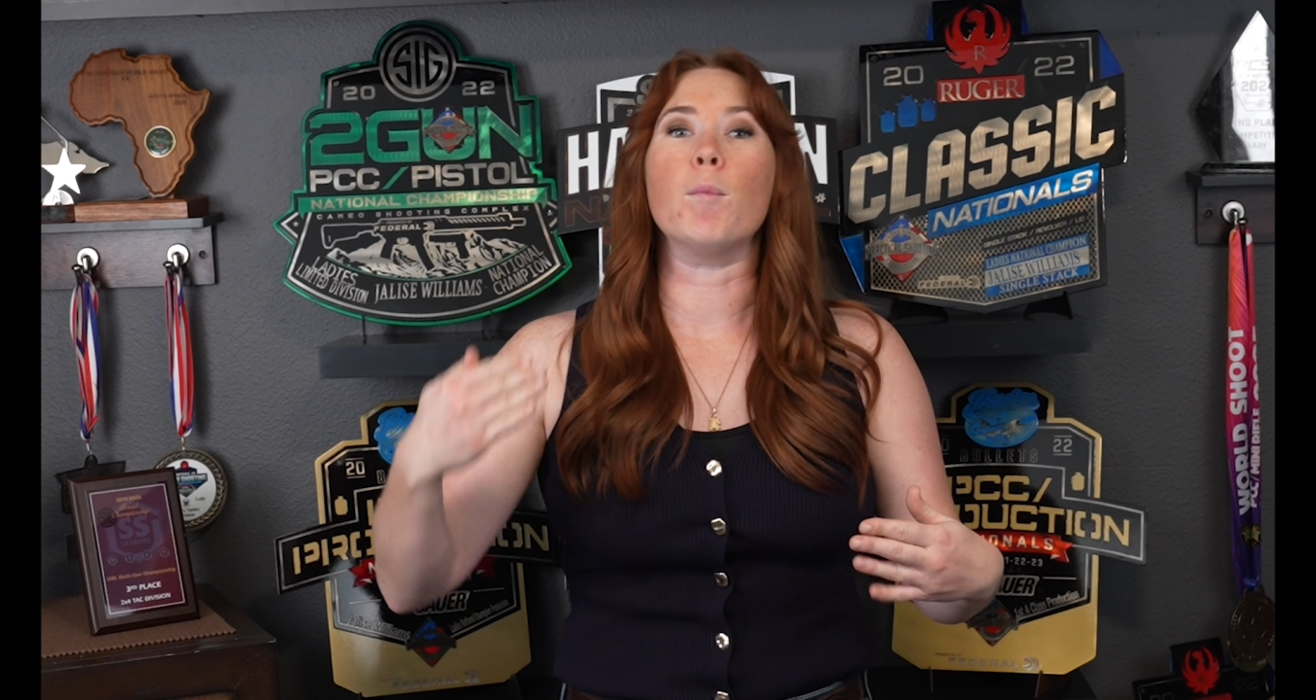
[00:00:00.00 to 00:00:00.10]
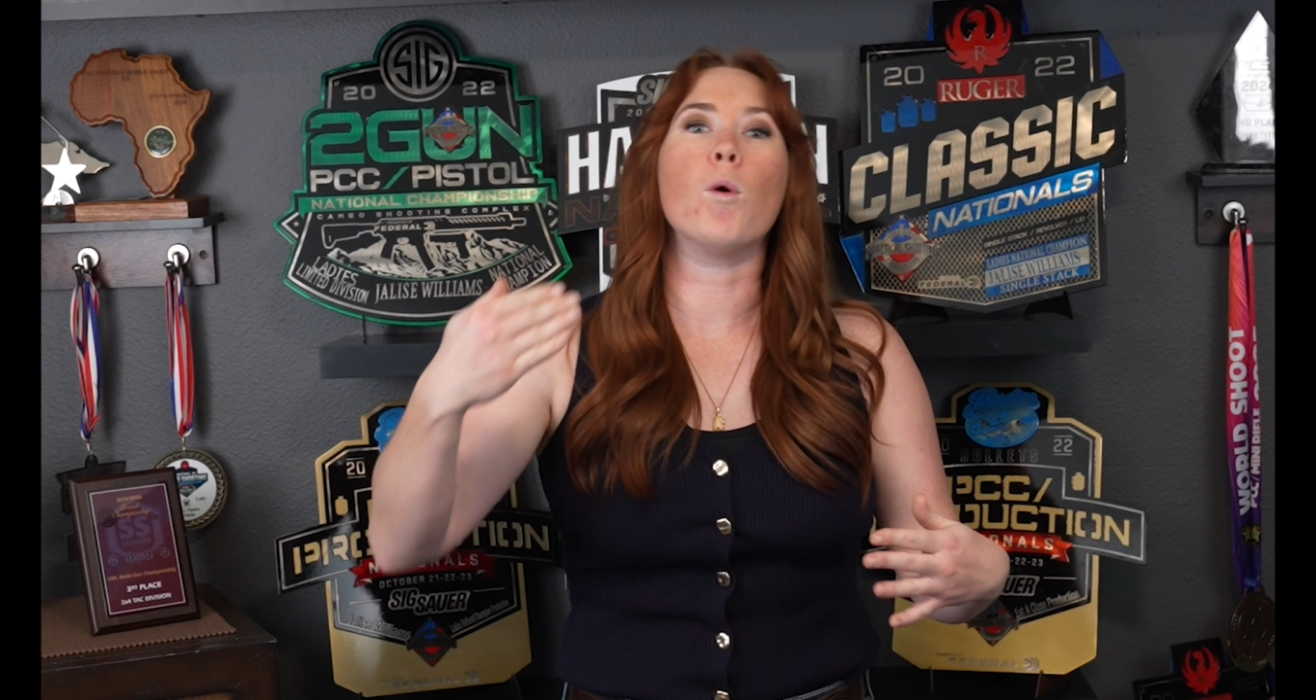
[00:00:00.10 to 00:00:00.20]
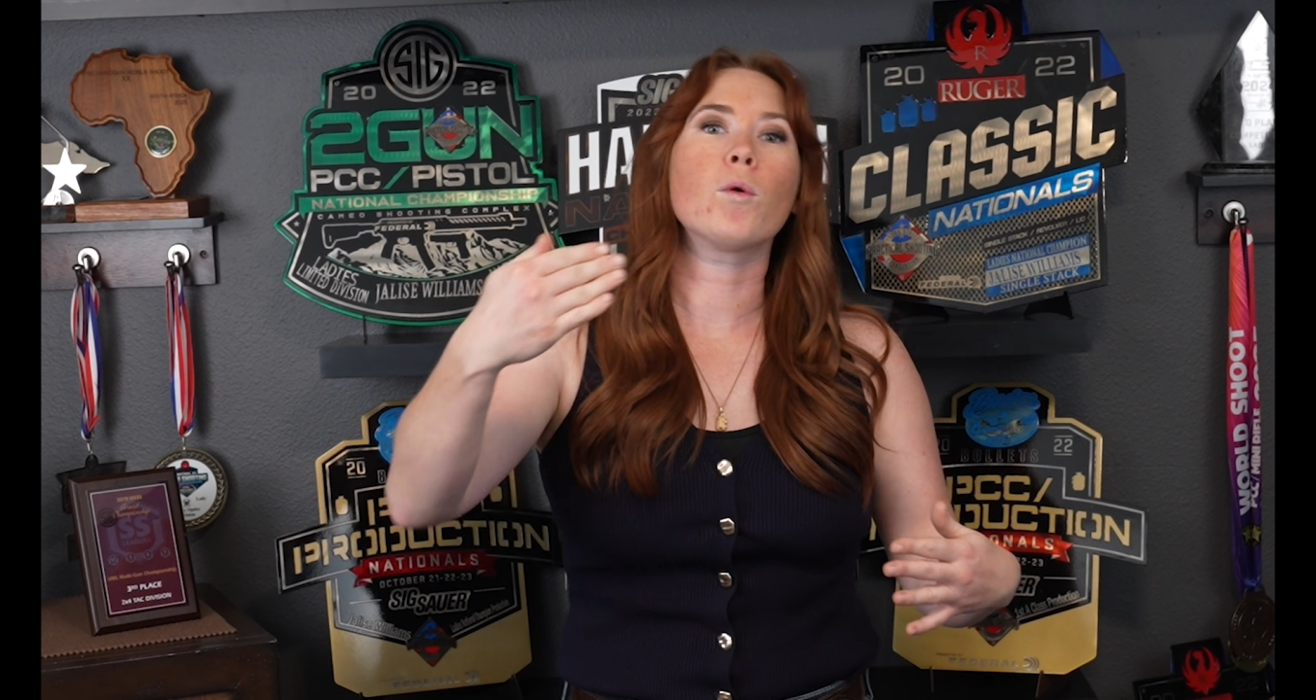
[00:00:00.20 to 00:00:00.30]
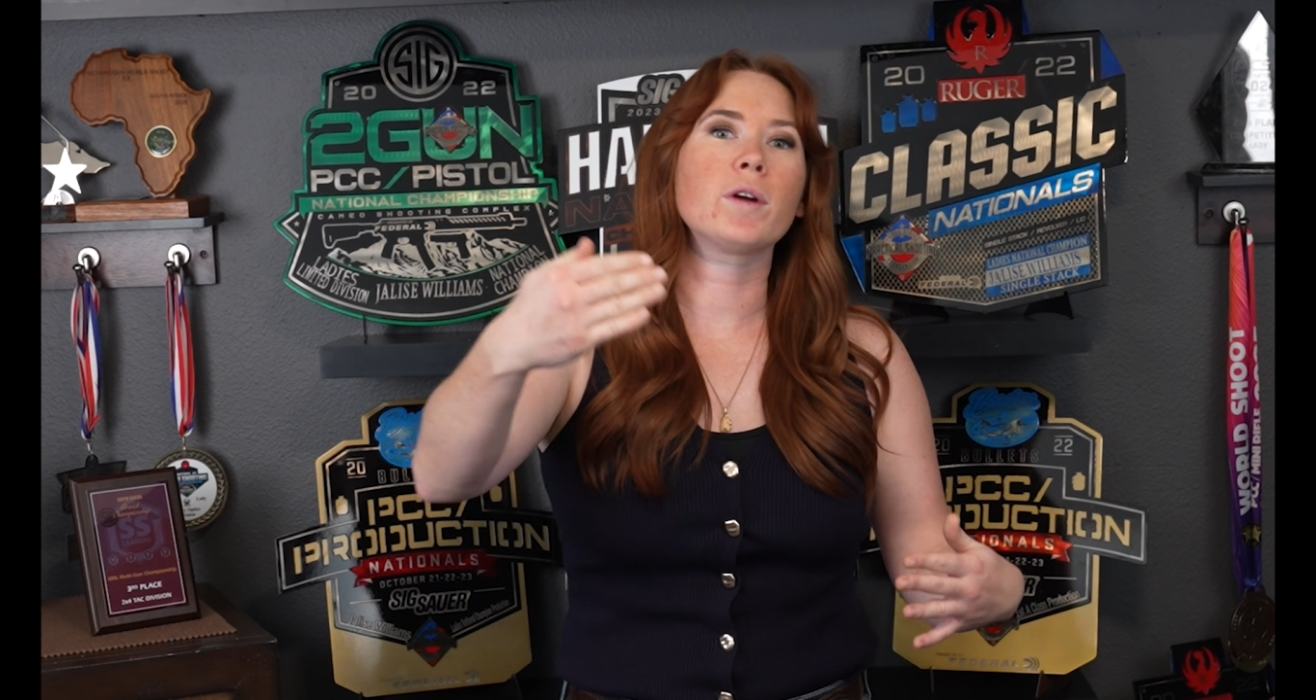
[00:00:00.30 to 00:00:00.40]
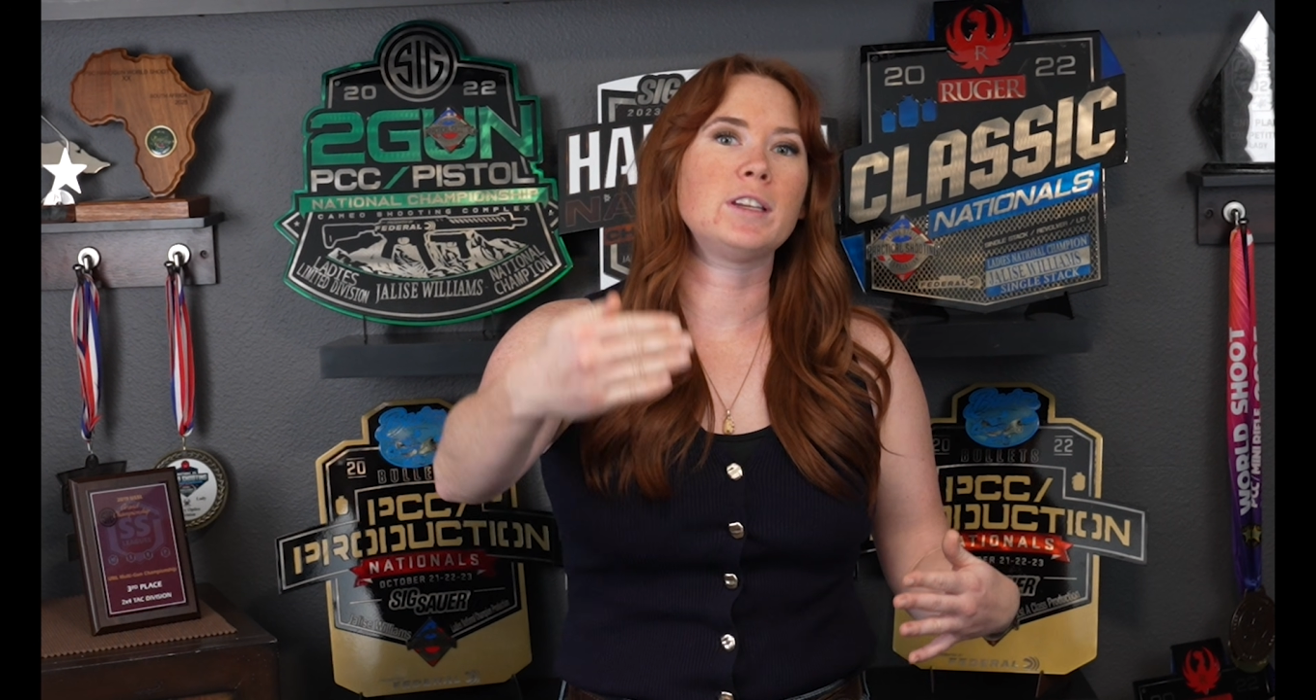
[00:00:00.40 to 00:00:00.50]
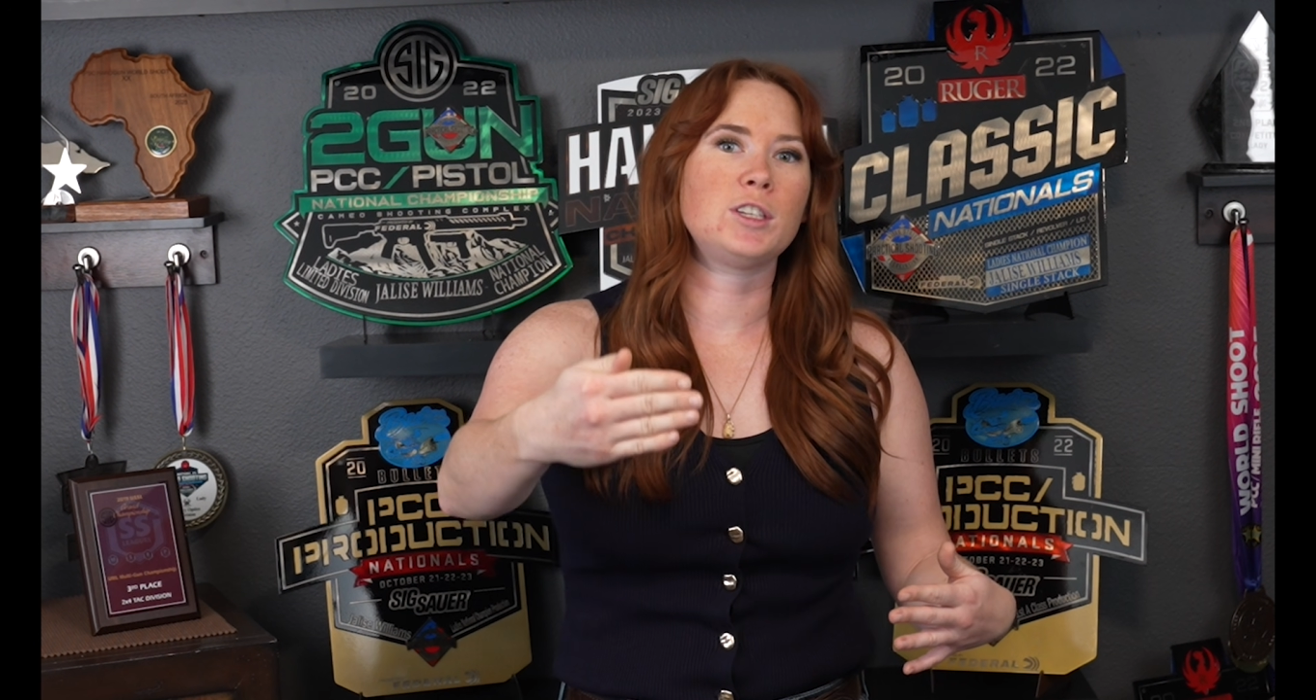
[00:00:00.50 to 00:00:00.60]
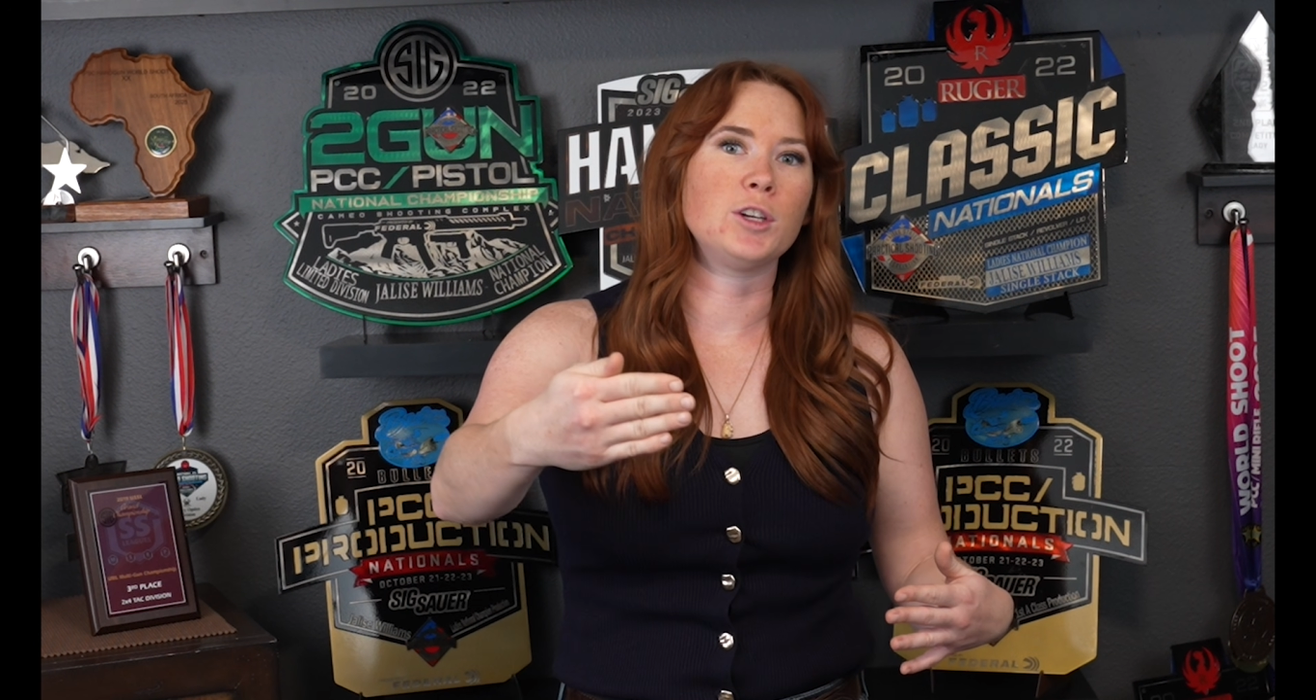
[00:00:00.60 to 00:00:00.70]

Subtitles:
more into